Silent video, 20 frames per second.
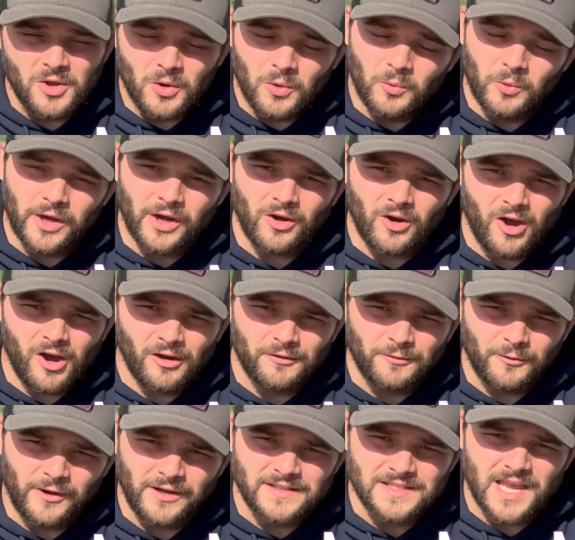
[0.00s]
we are
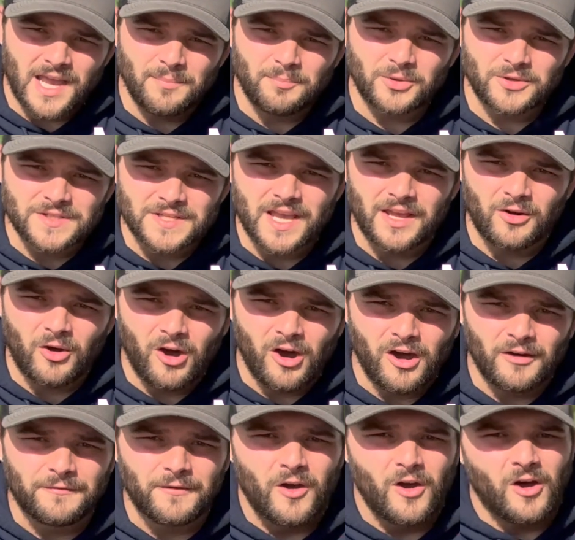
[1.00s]
offering 10%
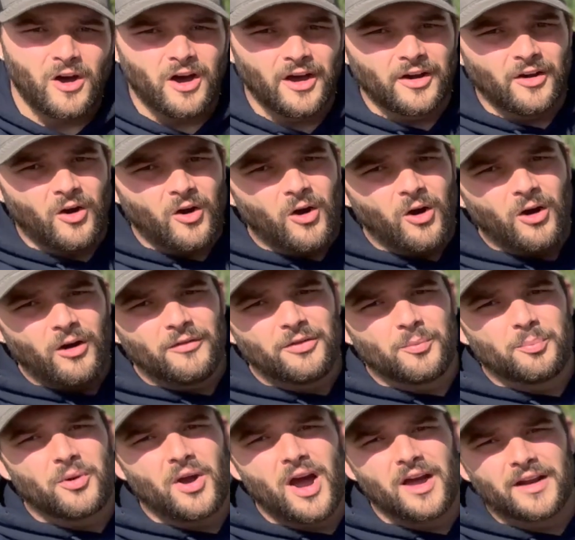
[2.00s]
off on all of the
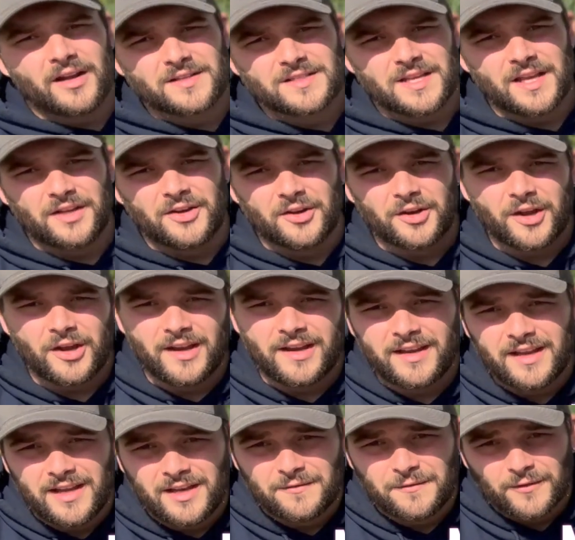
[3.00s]
products that you're going
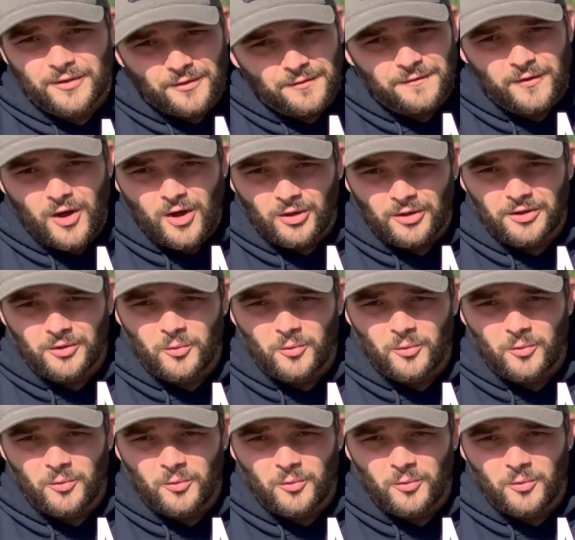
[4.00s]
to need for the fall and the